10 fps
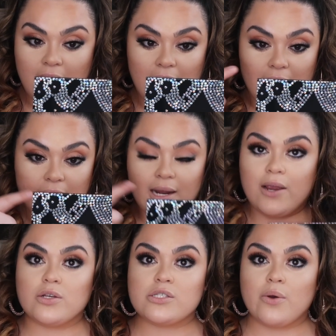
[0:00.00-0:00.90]
and
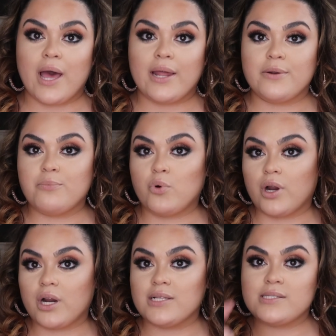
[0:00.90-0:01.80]
I also added
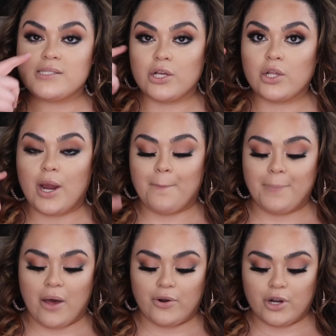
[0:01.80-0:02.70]
more concealer and
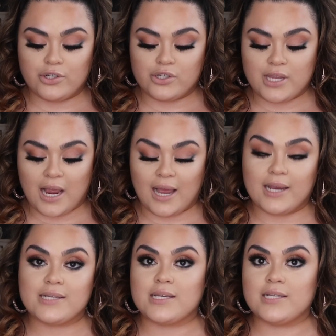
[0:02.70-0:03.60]
powder under the
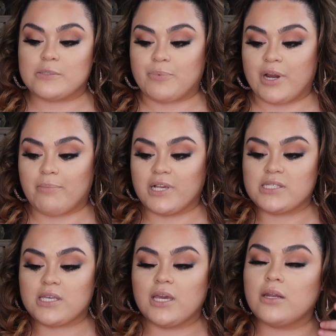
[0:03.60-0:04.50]
eyes and sprayed my
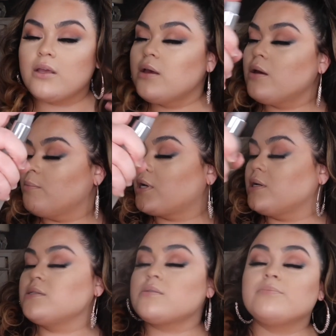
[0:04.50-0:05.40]
skin
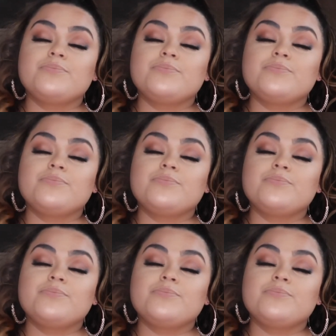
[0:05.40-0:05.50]
because